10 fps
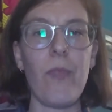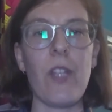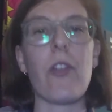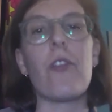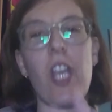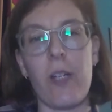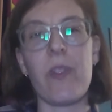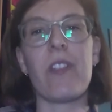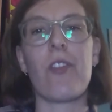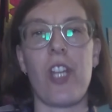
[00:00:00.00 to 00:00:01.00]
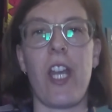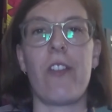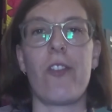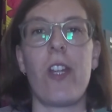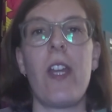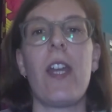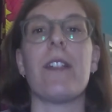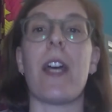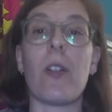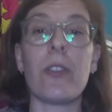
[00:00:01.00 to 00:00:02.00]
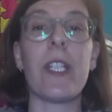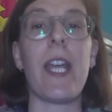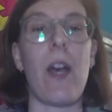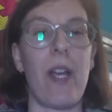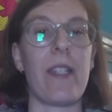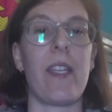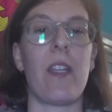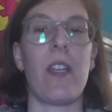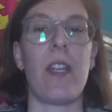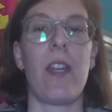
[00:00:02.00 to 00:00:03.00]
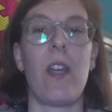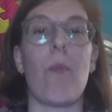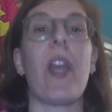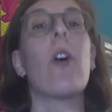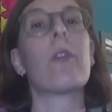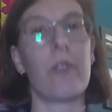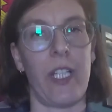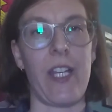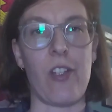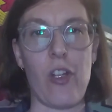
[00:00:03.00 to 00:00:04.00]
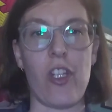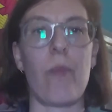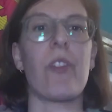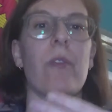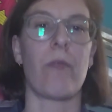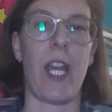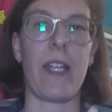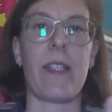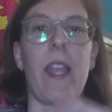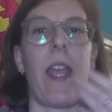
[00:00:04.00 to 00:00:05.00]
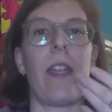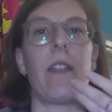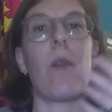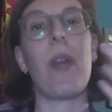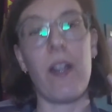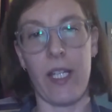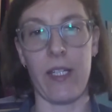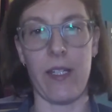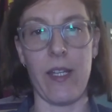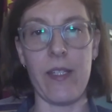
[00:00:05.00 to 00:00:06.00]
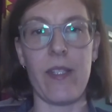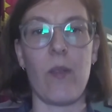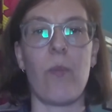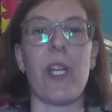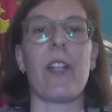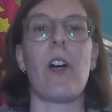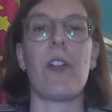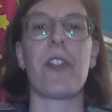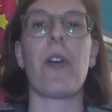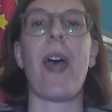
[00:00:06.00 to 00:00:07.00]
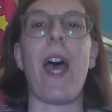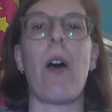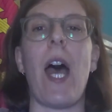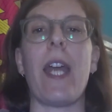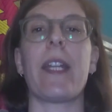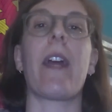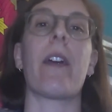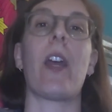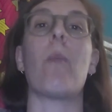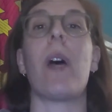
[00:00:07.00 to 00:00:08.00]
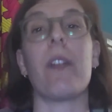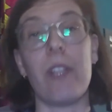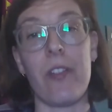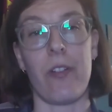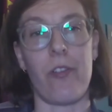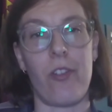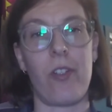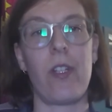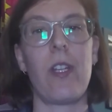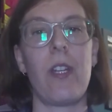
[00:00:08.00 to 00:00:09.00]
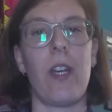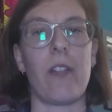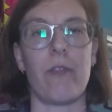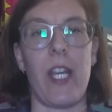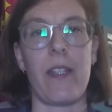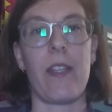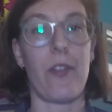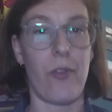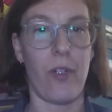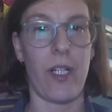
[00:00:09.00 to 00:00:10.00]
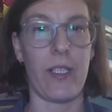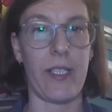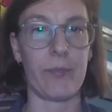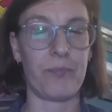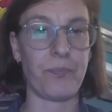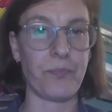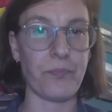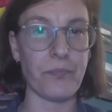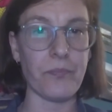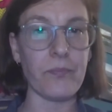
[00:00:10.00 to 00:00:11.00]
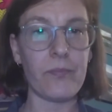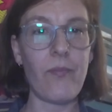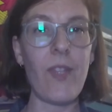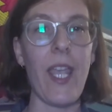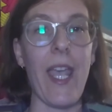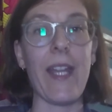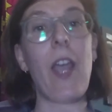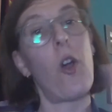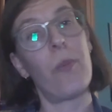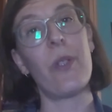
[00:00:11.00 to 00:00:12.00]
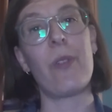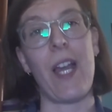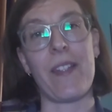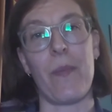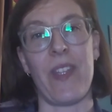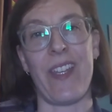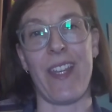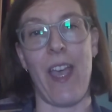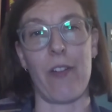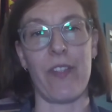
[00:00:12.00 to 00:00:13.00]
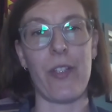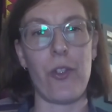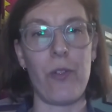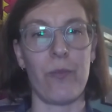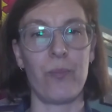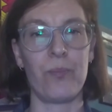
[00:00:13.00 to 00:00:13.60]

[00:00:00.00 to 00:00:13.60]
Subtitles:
So Jacobson changed not only how I see my own relationship to race and Americanness, but also how I carry out my research on race historically. And I hope you got something out of it too.